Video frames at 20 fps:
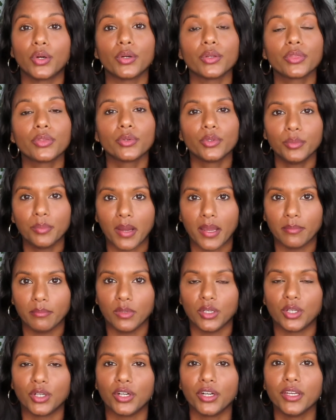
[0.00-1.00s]
or through my
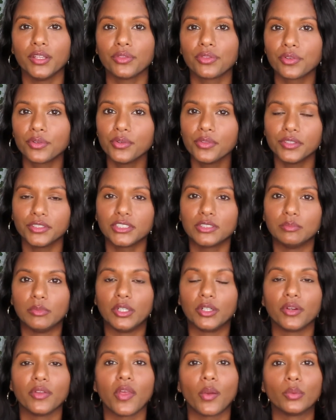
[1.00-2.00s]
mirror, and through this
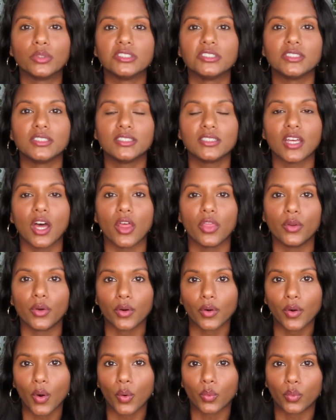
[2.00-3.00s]
mirror there was this
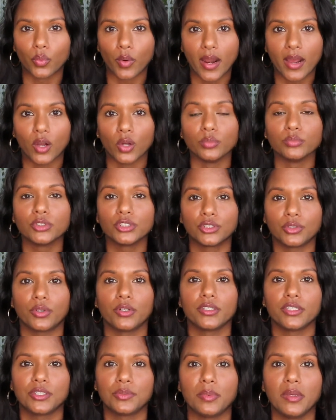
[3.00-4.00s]
other realm, so
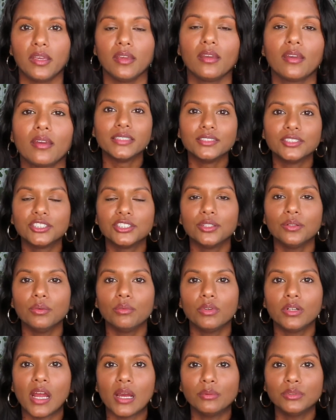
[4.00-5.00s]
to speak. And so
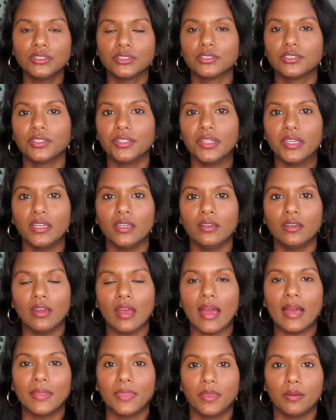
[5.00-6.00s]
when I was looking
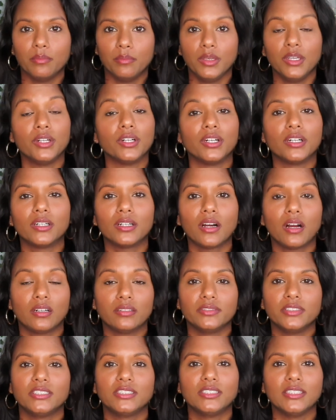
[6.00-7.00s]
at the mirror,
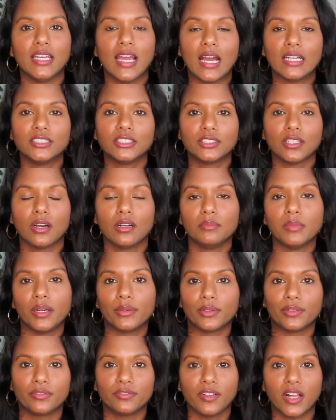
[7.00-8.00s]
obviously I saw my
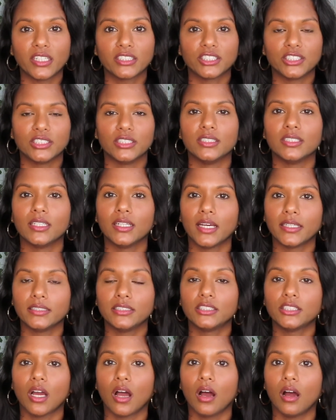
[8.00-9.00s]
reflection and I
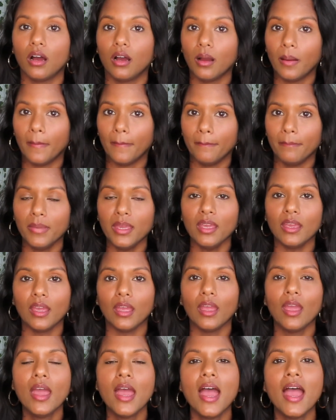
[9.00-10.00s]
saw
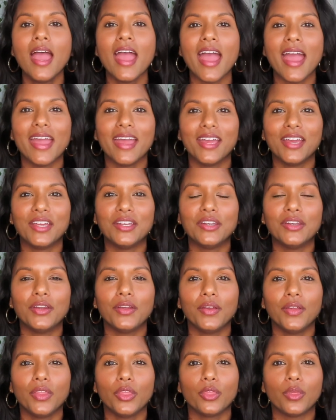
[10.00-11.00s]
me, and
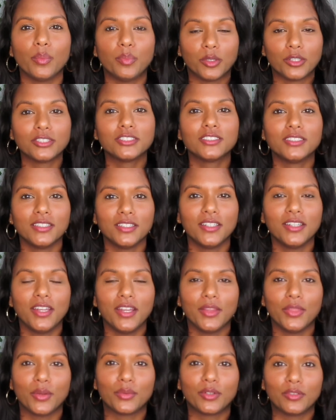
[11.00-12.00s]
the person
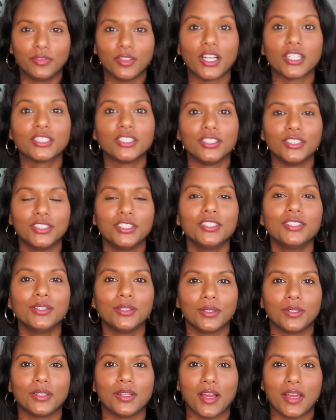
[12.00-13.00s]
in the reflection did
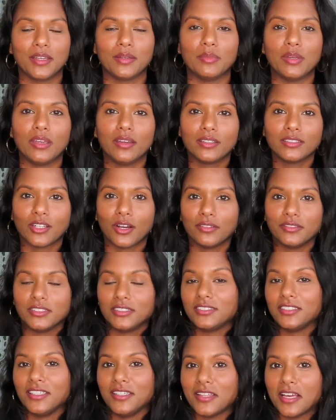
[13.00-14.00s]
look like me, because
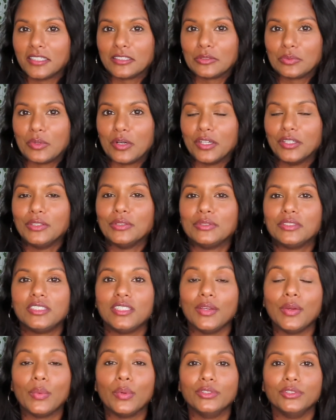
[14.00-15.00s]
obviously that's what you
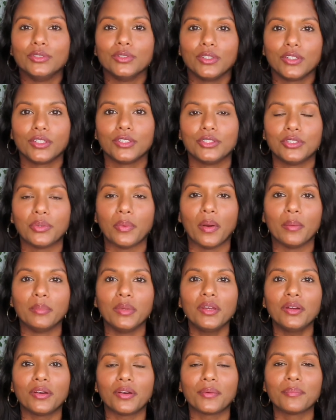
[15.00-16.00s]
see when you look into a
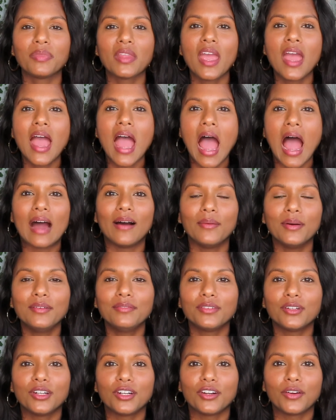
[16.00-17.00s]
mirror.
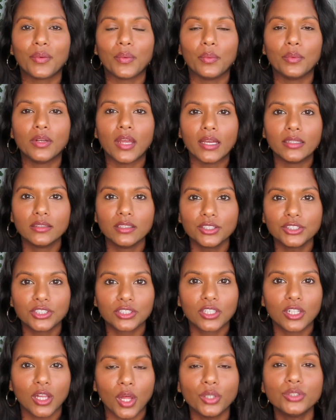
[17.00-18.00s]
However, when I
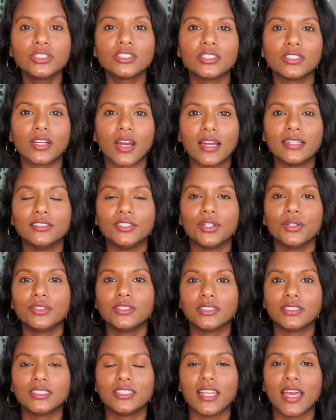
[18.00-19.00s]
looked closer, I
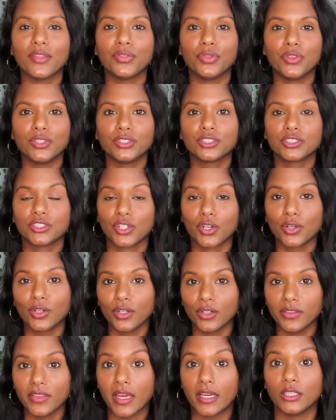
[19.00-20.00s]
noticed that this
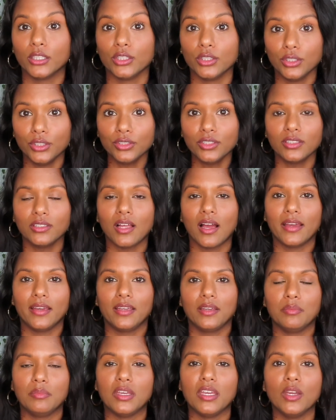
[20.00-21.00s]
girl that looked
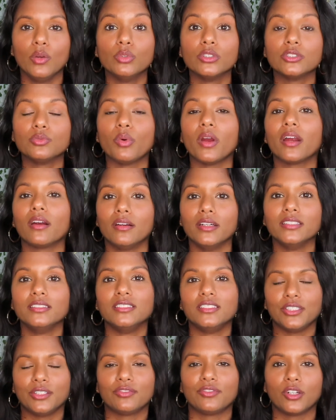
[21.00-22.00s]
like me was wearing
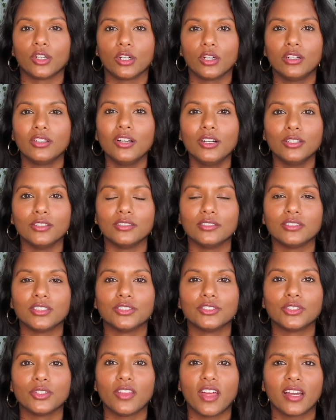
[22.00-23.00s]
different clothes,
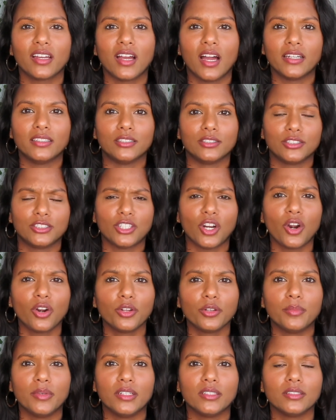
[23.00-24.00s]
and so that kind of
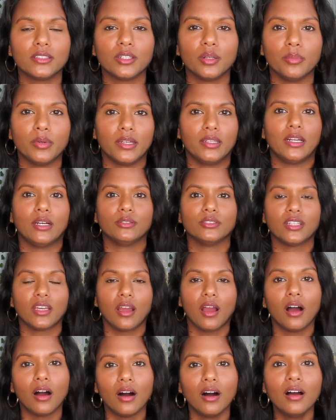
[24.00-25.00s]
startled me a little bit, and I was like,
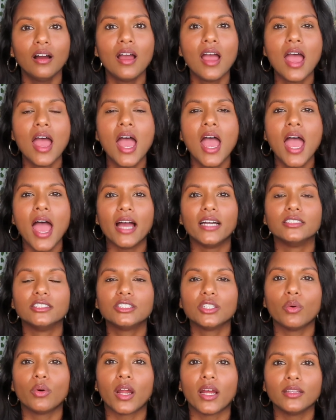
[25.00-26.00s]
huh? And
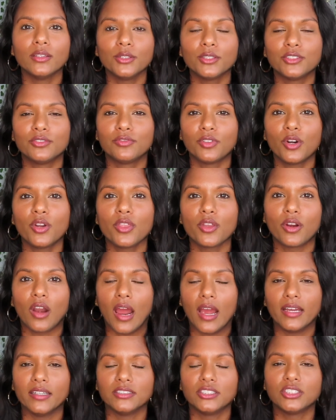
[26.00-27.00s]
so when I looked further,
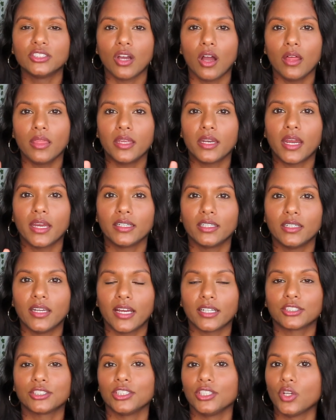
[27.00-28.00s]
I saw that I could
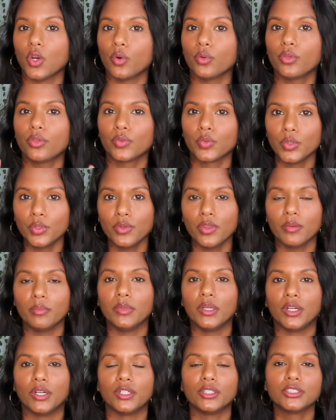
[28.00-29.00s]
actually go through the
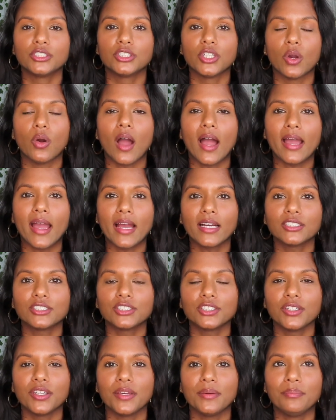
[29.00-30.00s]
mirror. So I
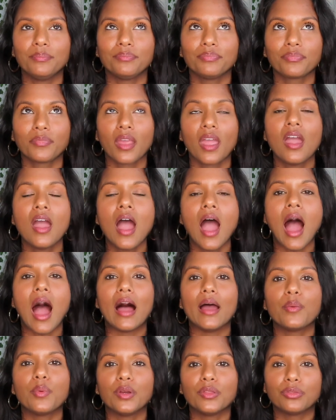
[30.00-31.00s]

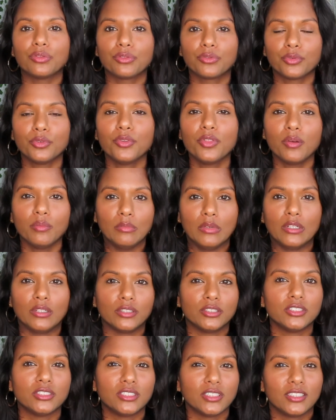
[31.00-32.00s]
went through the
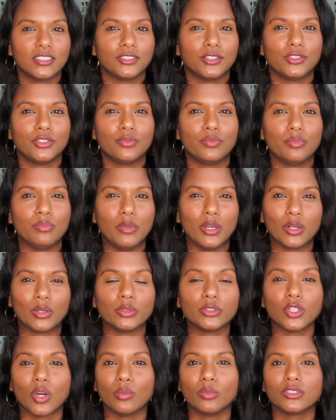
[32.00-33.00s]
mirror, so because the mirror
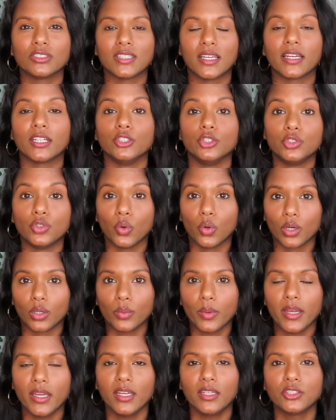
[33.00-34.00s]
was almost like a
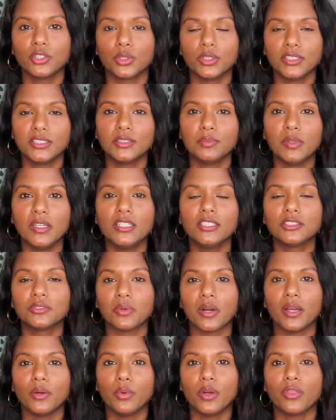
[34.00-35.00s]
doorway, so to speak, so
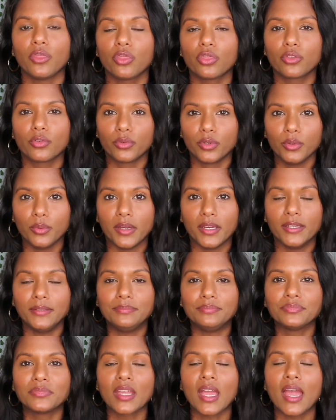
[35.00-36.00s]
I went through
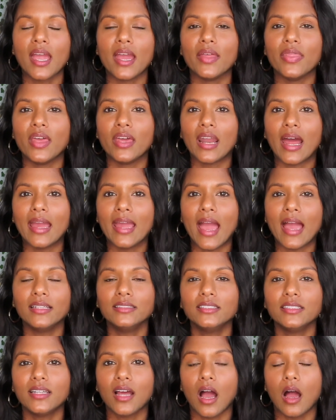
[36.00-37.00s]
it, and then I
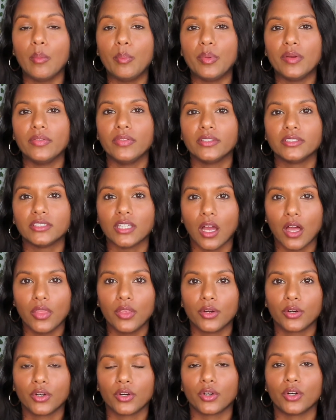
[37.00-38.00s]
ended up in this
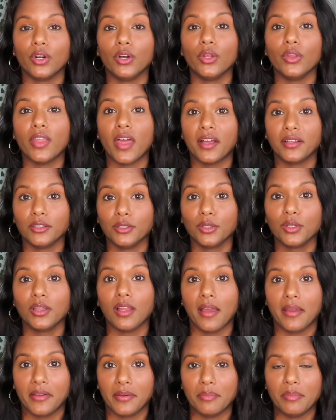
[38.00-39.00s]
other girl that looked
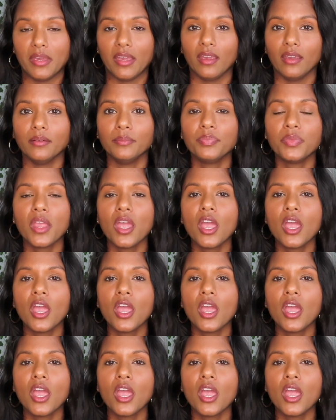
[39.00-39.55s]
like me,